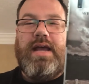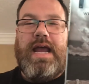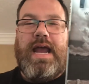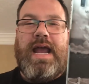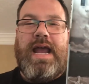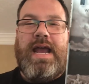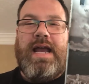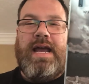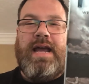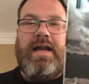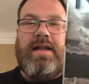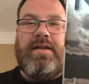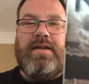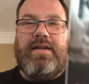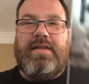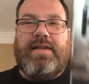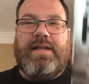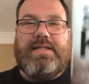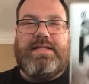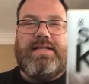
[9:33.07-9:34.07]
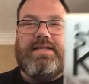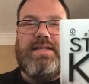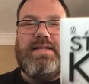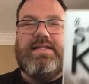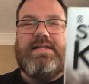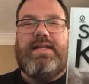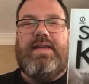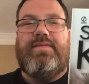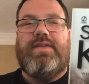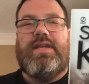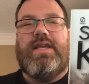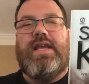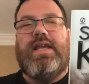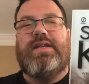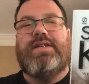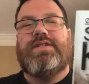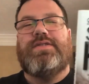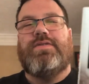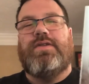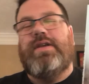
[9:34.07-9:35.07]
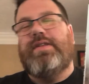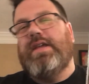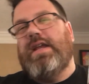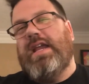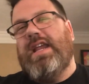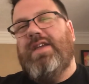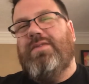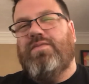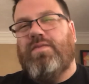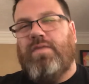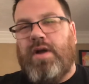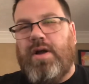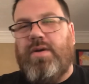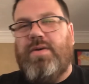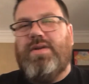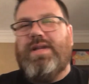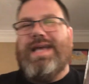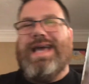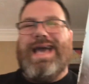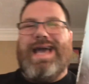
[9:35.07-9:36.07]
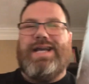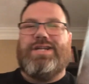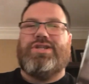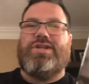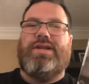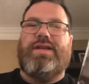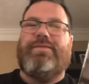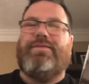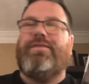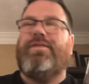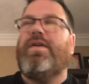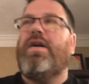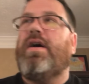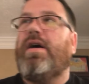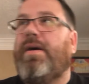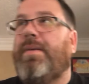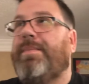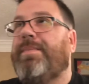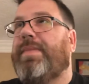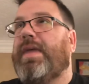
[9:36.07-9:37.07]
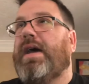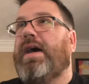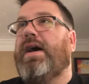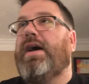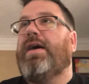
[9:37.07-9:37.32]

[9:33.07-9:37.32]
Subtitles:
And this is a Stephen King story that he wrote actually from...